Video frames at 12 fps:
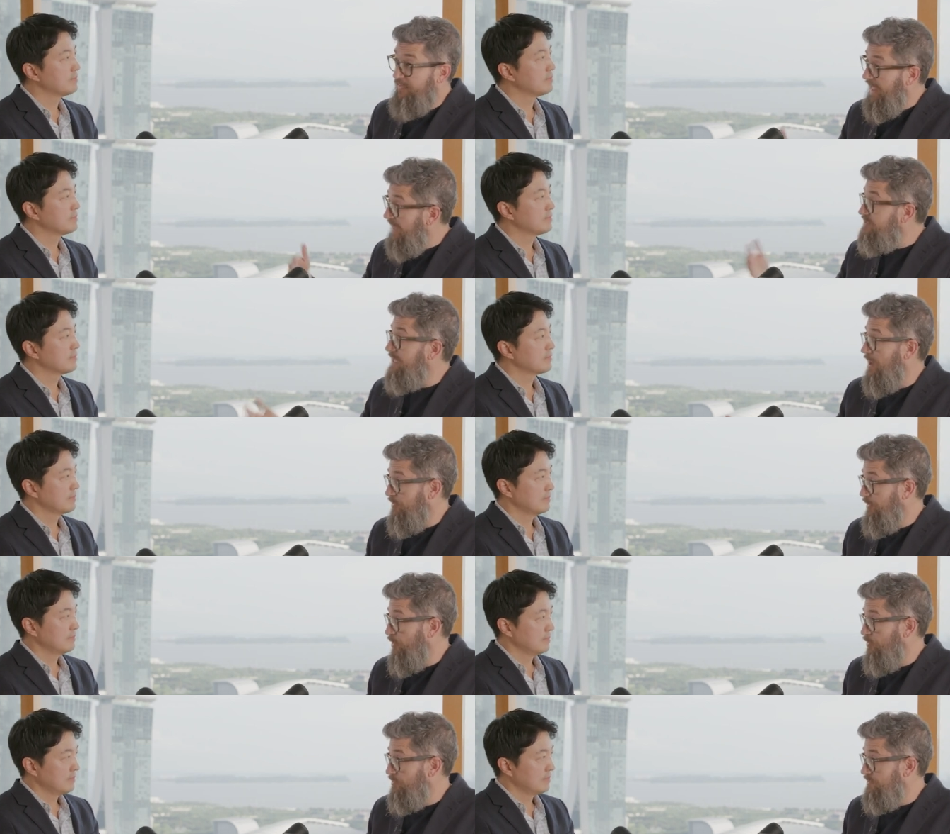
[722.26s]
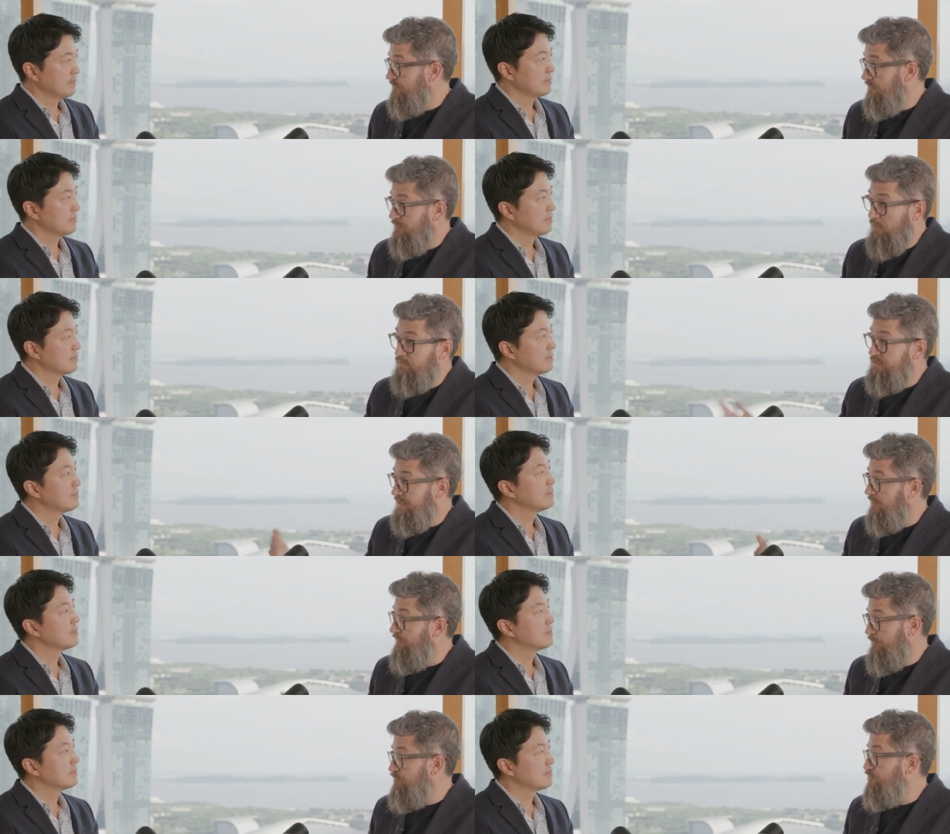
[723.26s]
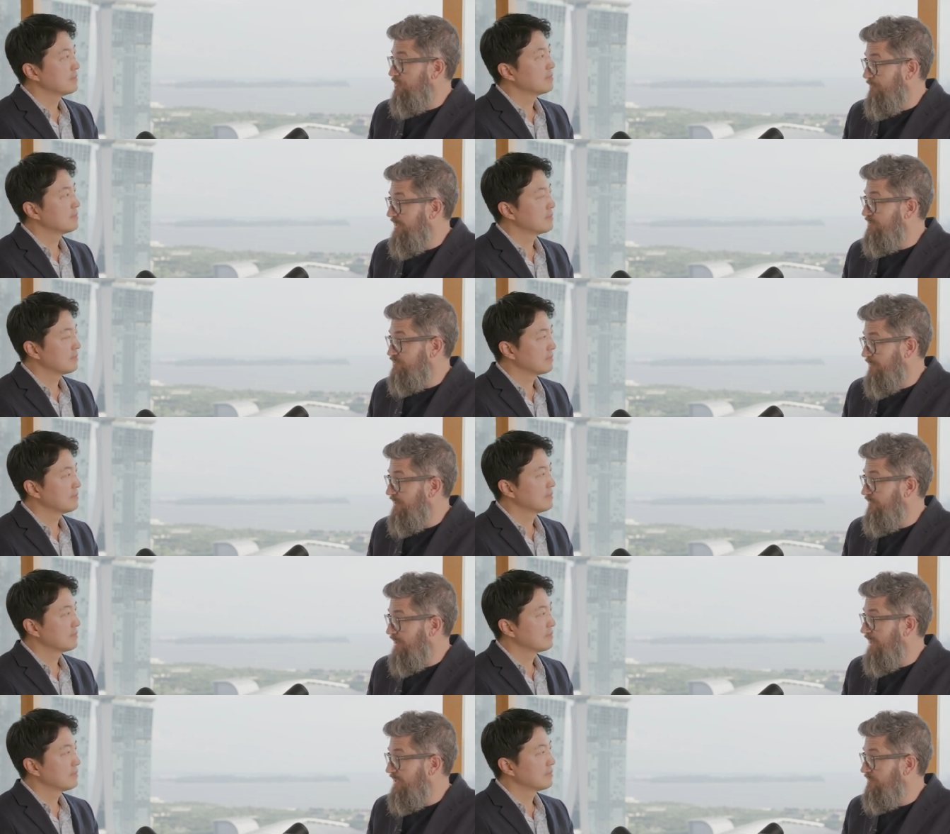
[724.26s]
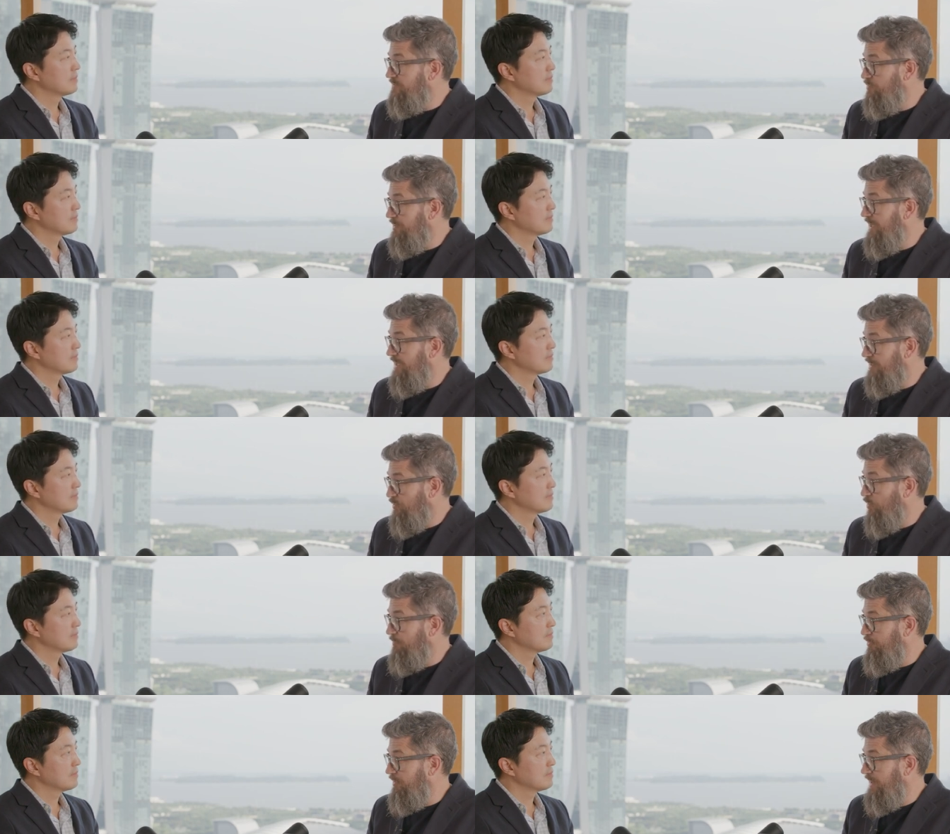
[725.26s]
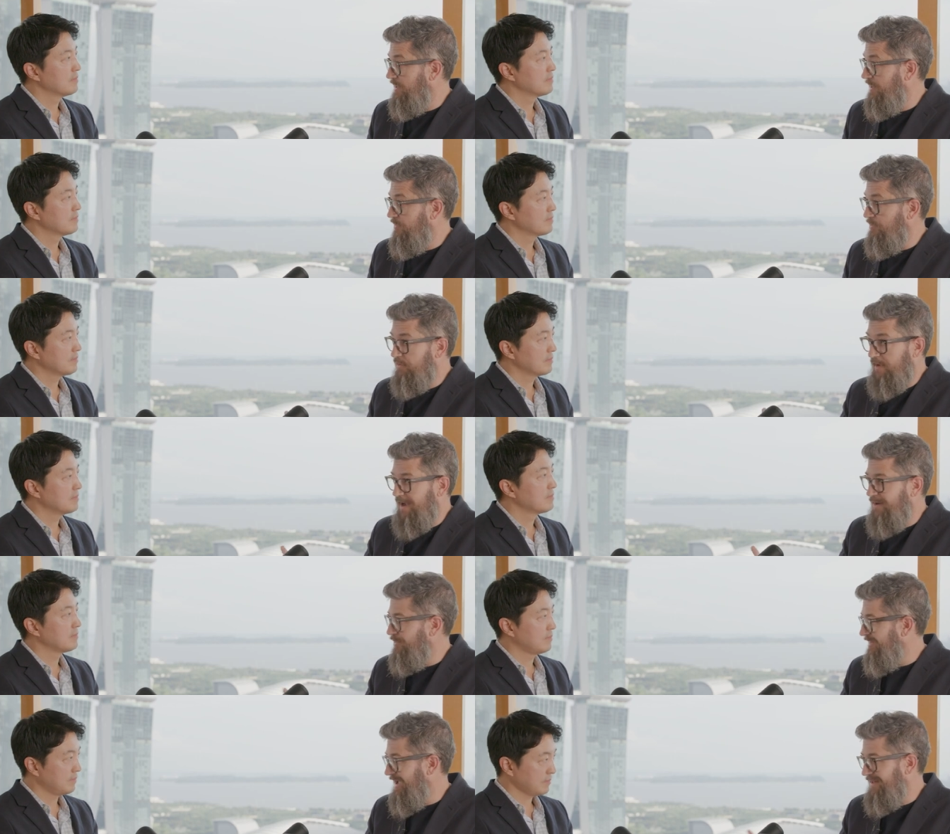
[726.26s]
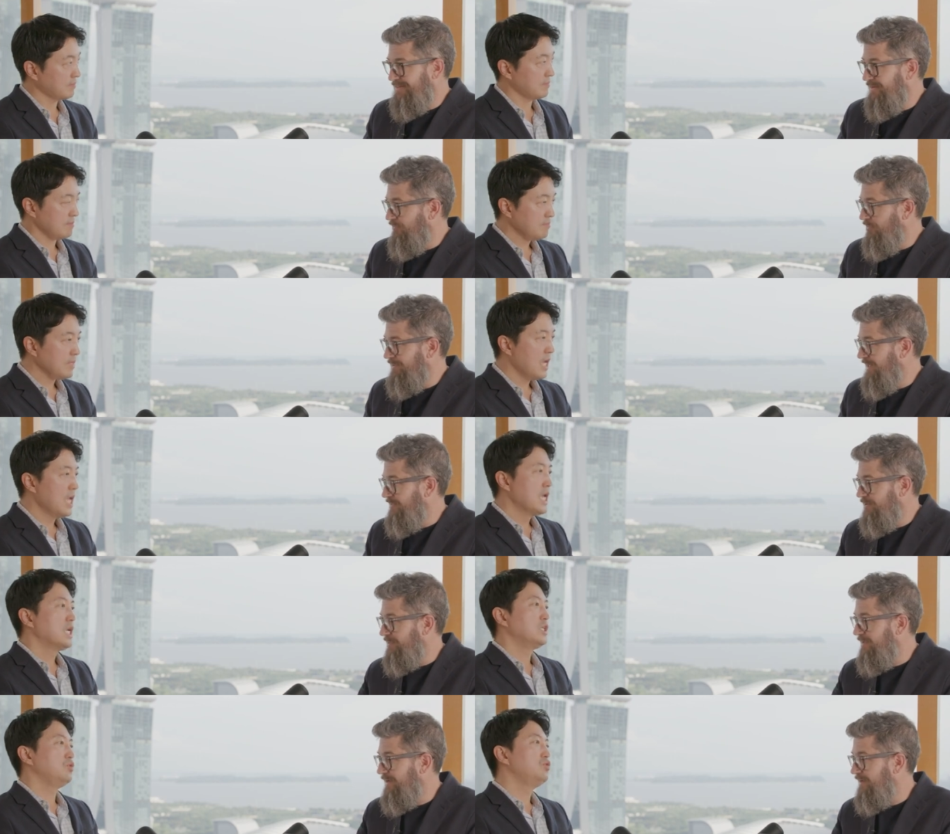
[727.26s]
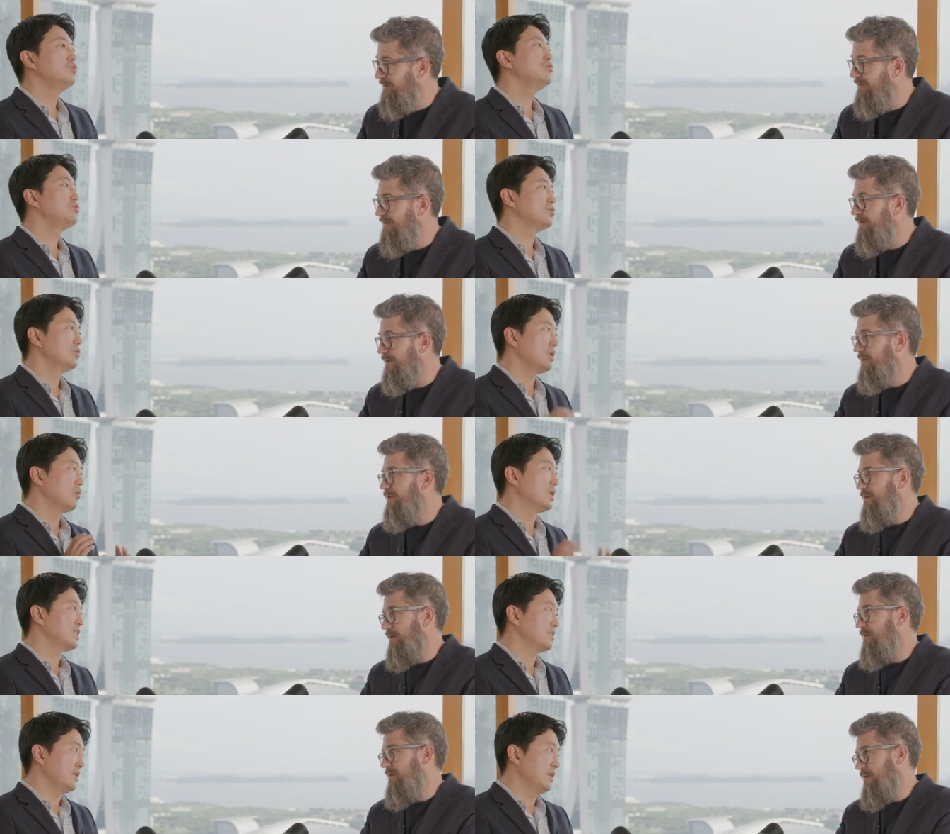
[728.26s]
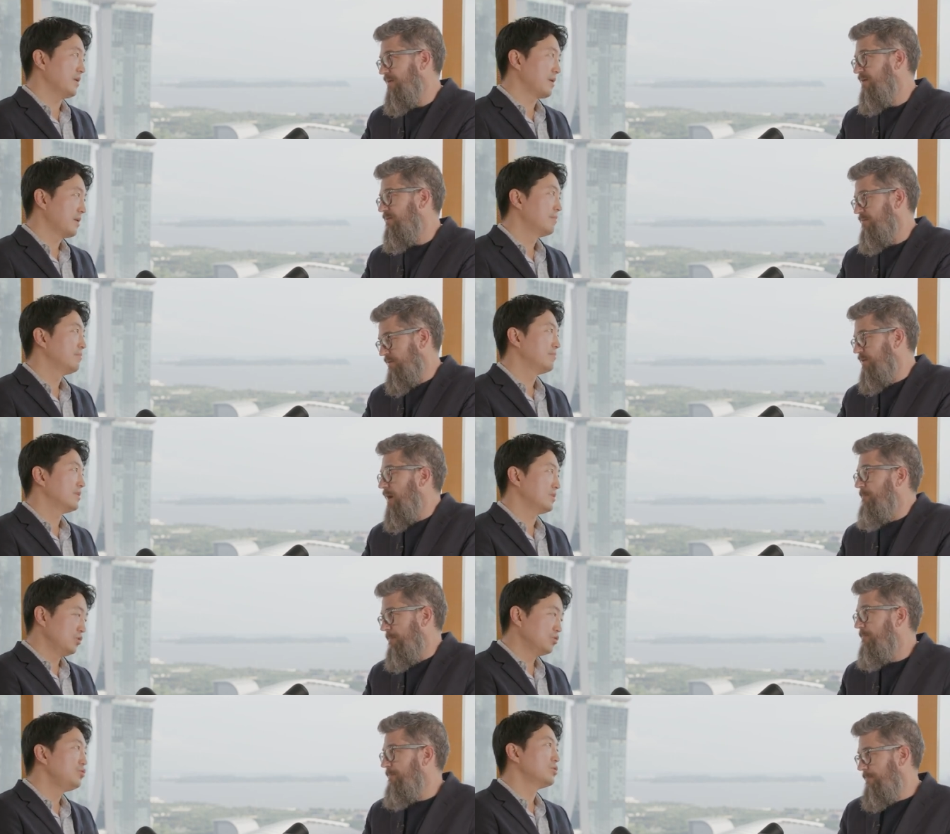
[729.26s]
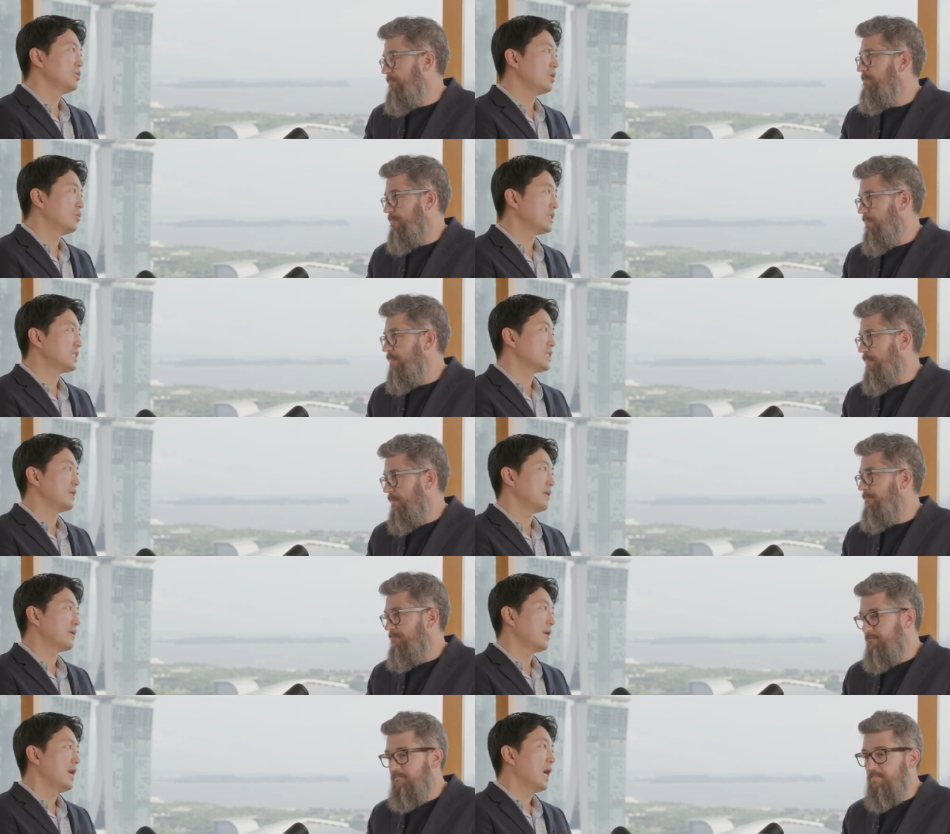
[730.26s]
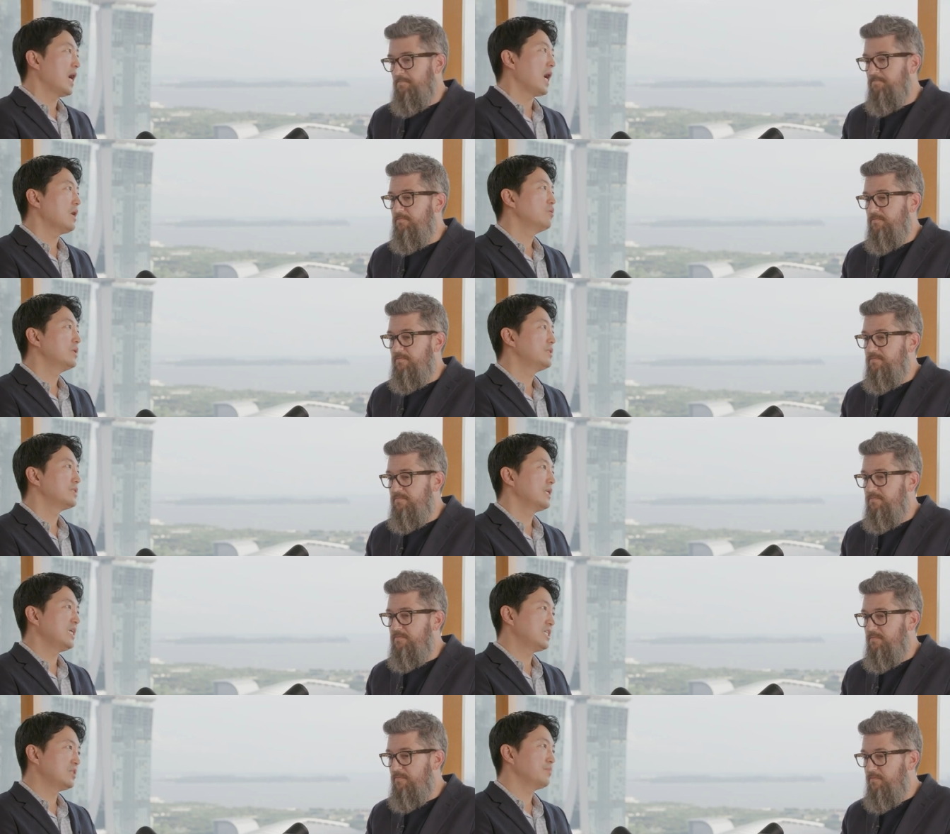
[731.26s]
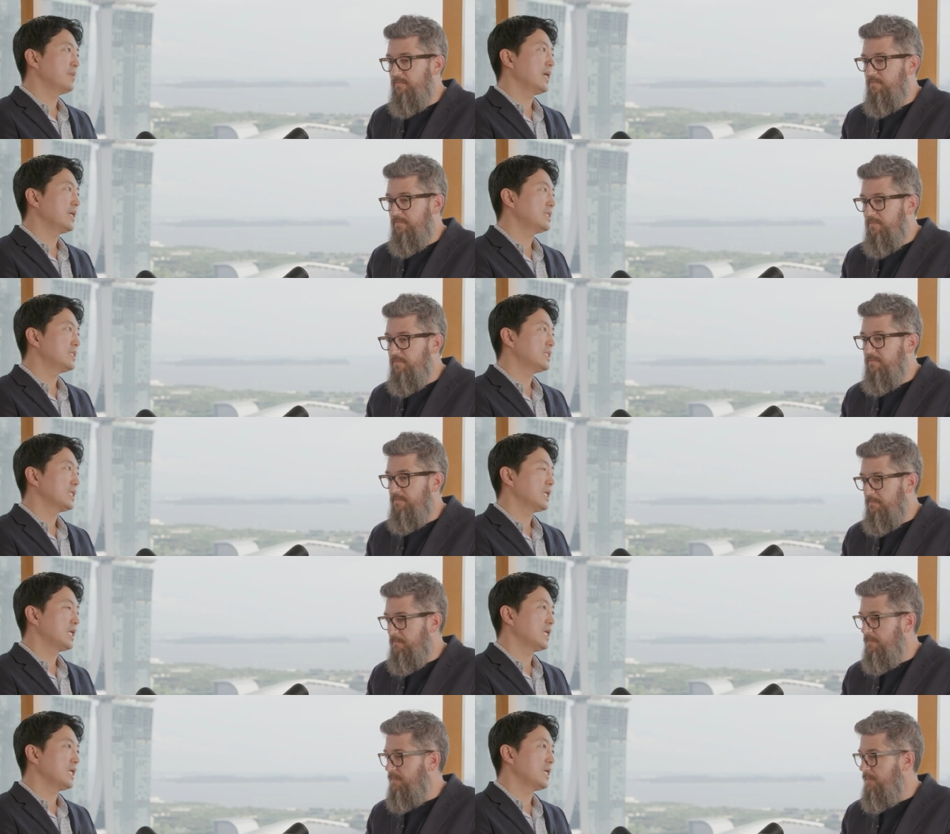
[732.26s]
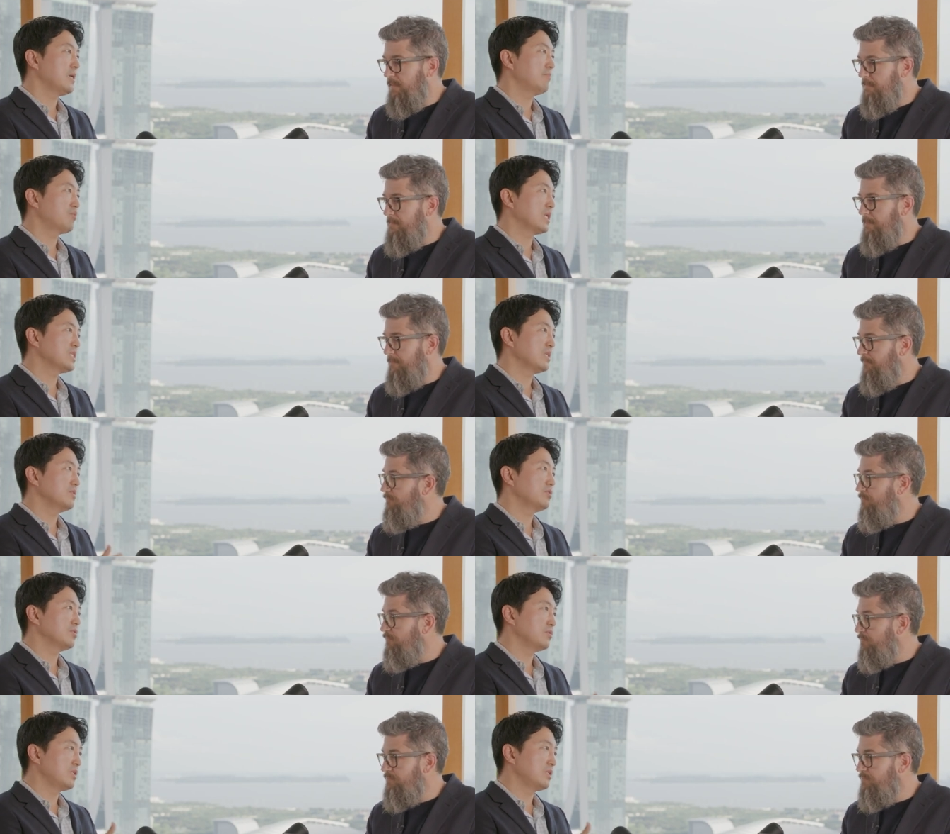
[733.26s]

Speaker 1: then that's how those those the future administrative guidance would get incorporated, or how would that what would that look like?
Speaker 2: Usually once a year. Okay. Usually once a year, I would expect a uh, presidential